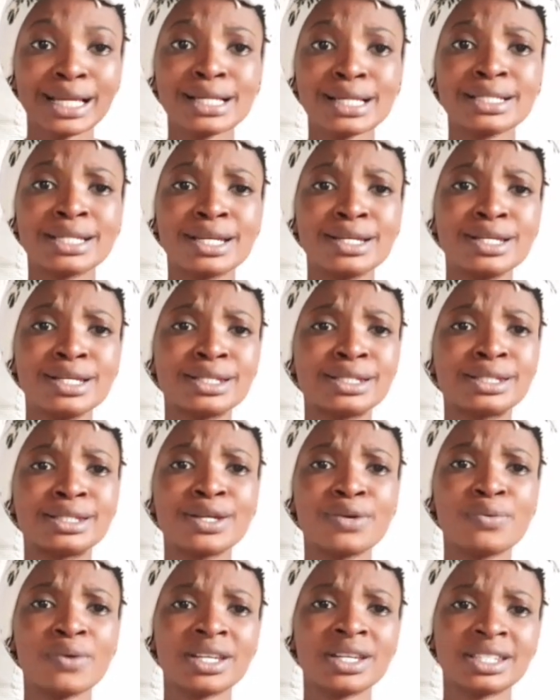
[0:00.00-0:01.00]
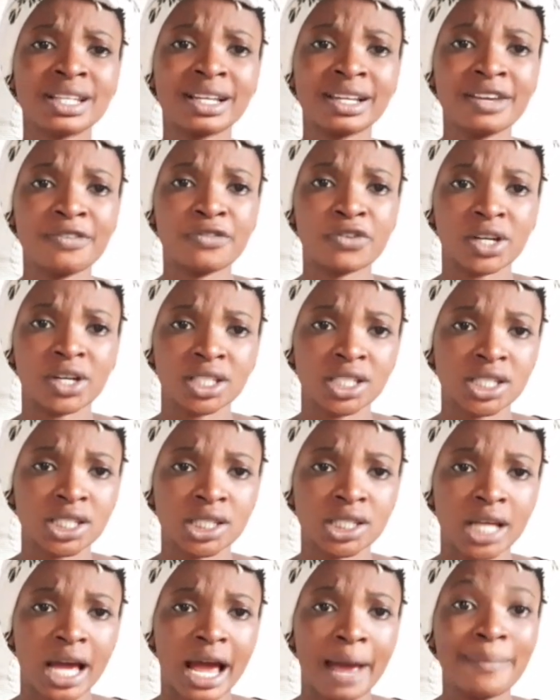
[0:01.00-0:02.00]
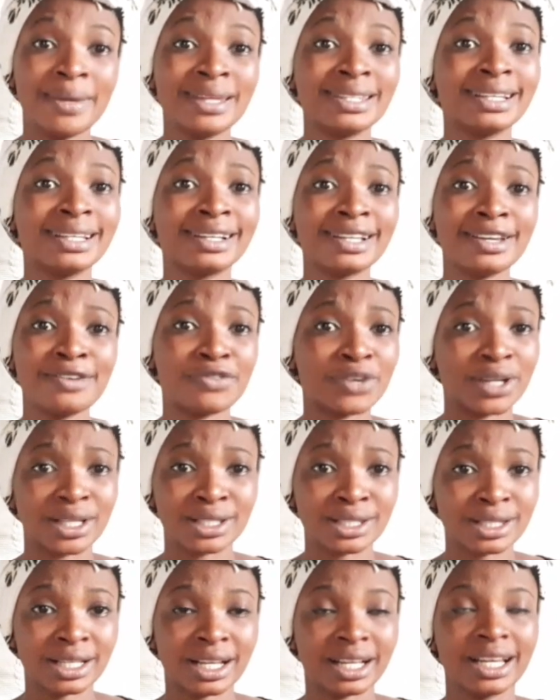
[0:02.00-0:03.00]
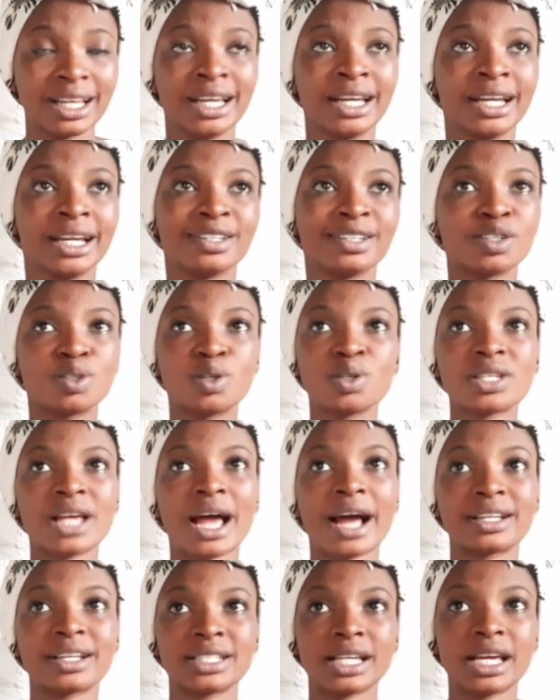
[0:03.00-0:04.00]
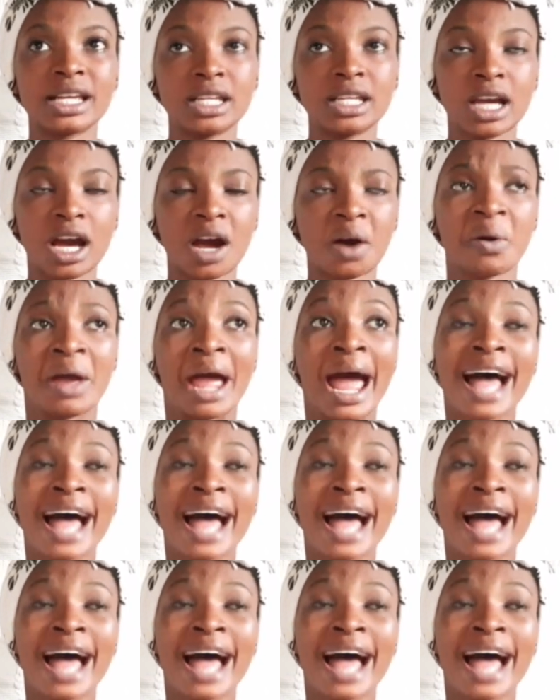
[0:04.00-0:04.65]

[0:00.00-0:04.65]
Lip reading: they need serious deliverance. I mean, deliverance, like they just act anyhow.